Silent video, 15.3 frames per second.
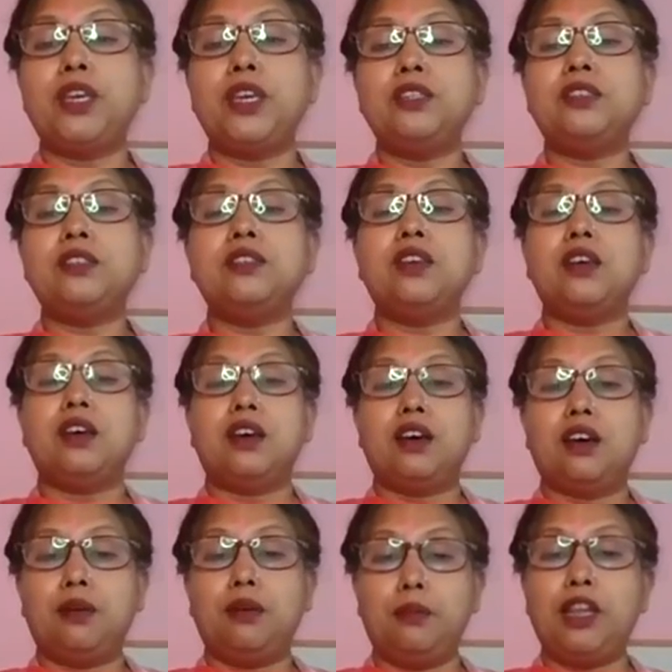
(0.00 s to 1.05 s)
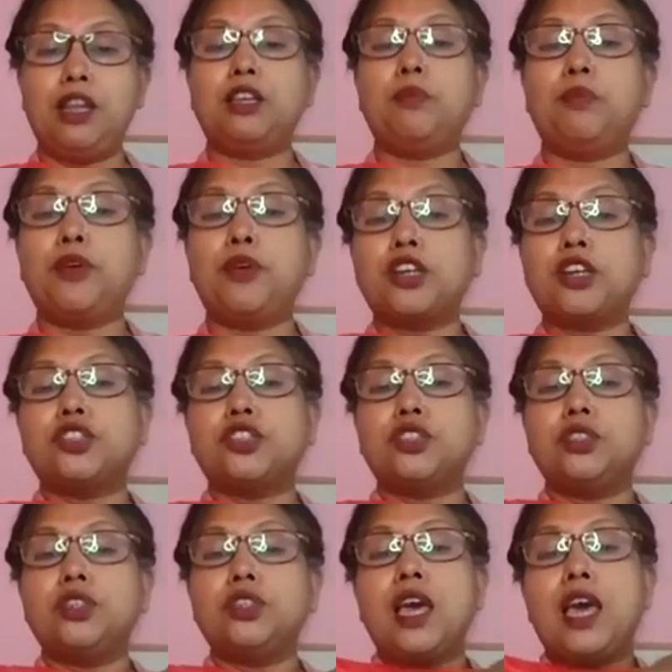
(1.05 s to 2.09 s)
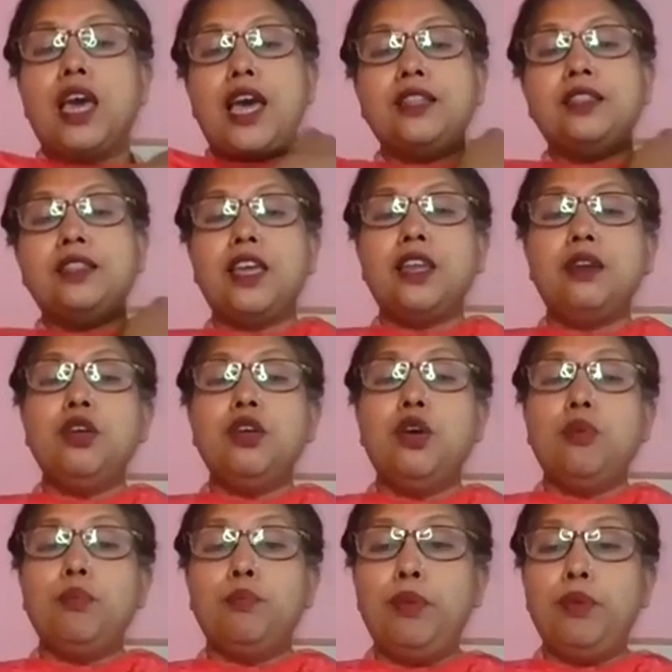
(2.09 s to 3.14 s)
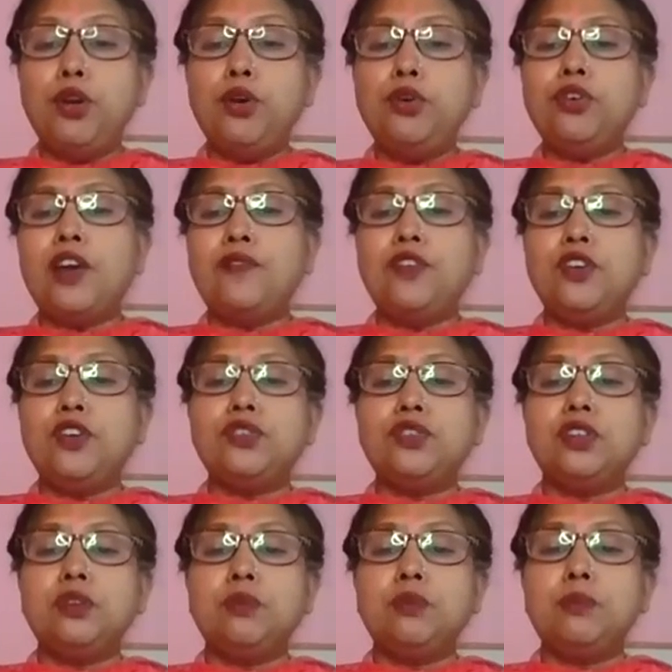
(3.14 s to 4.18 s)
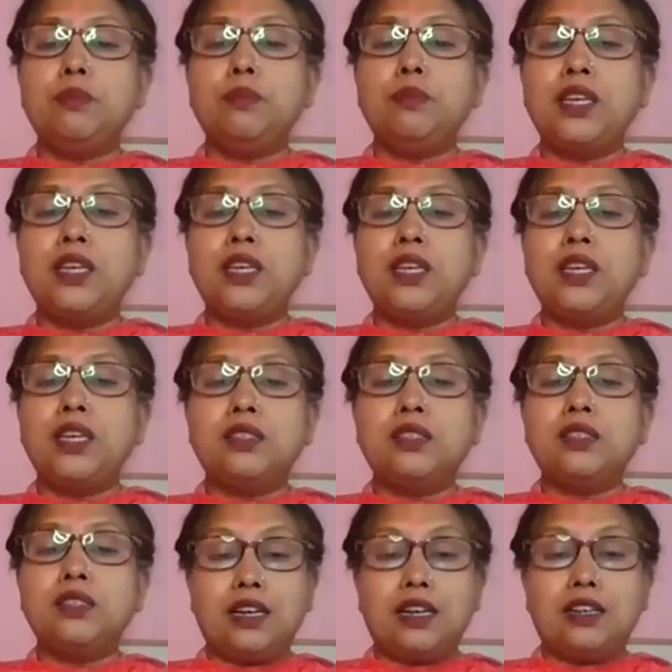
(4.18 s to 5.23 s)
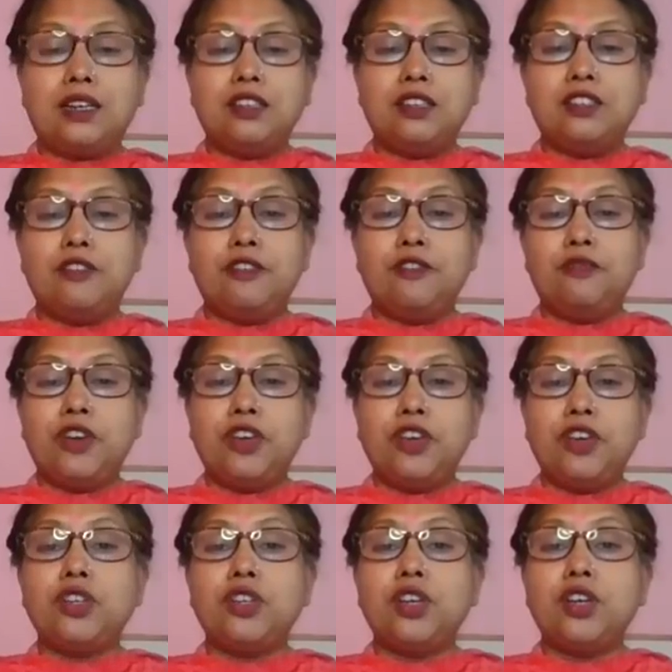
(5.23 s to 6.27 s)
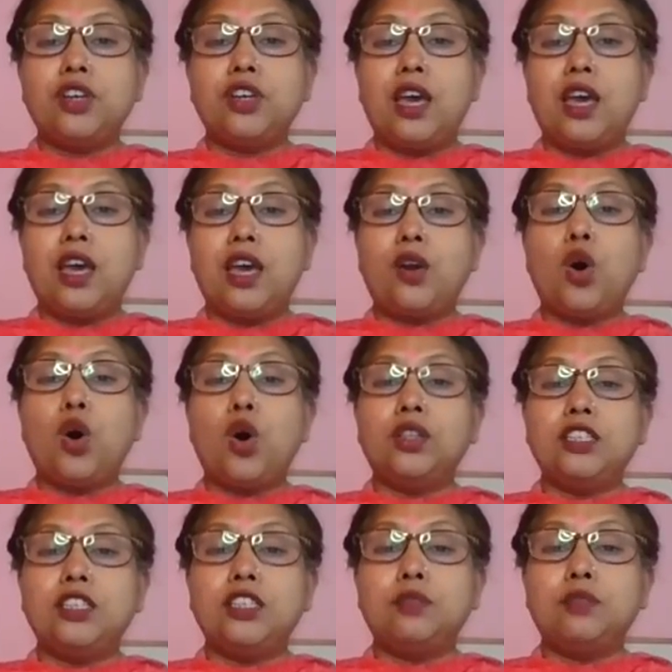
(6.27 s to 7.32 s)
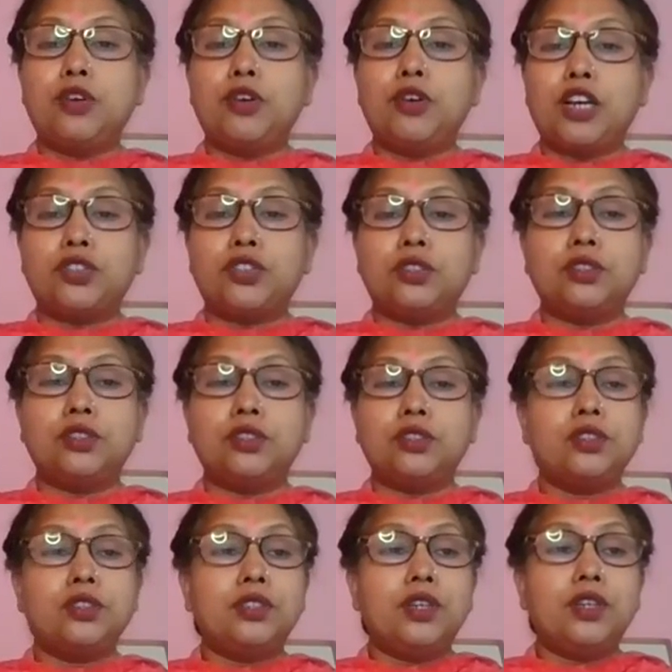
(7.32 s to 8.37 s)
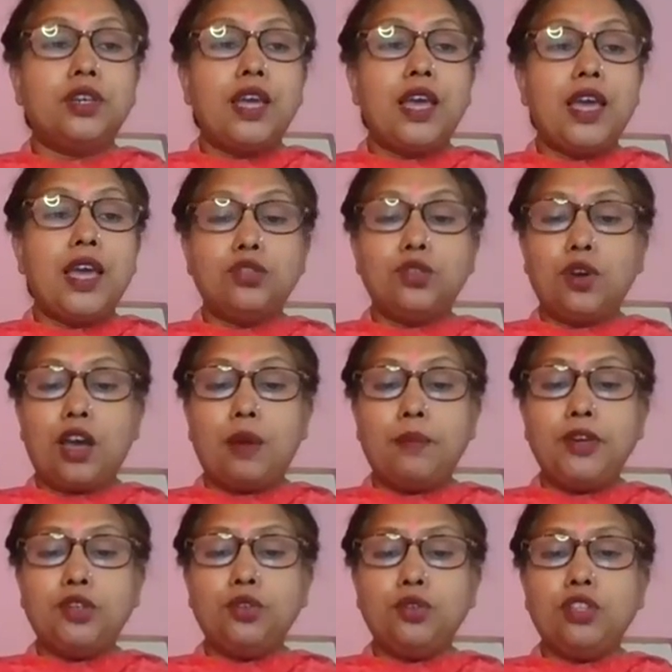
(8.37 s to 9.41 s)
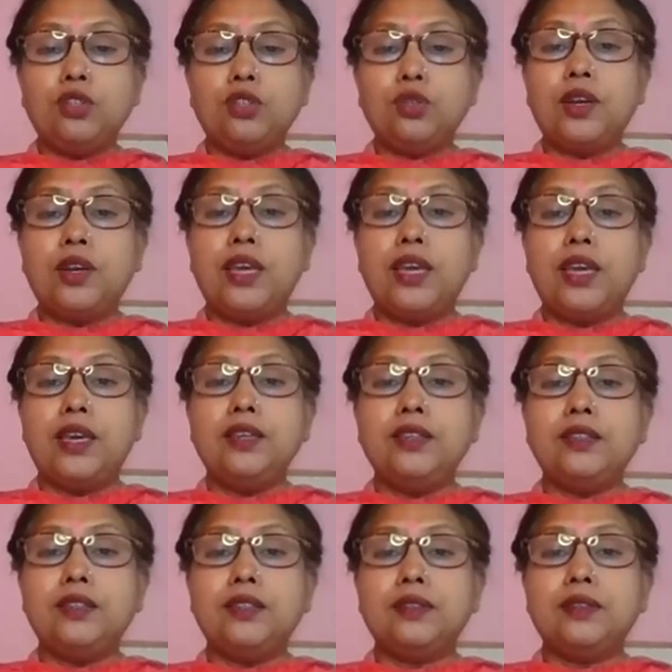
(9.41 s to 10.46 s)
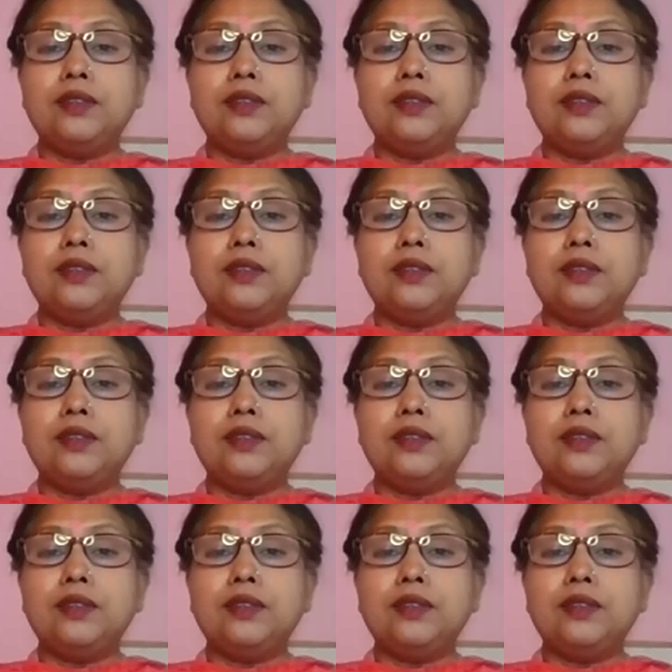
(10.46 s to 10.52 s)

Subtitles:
means milk production. And then blue revolution means that is fish and all these production. So coming to this one is,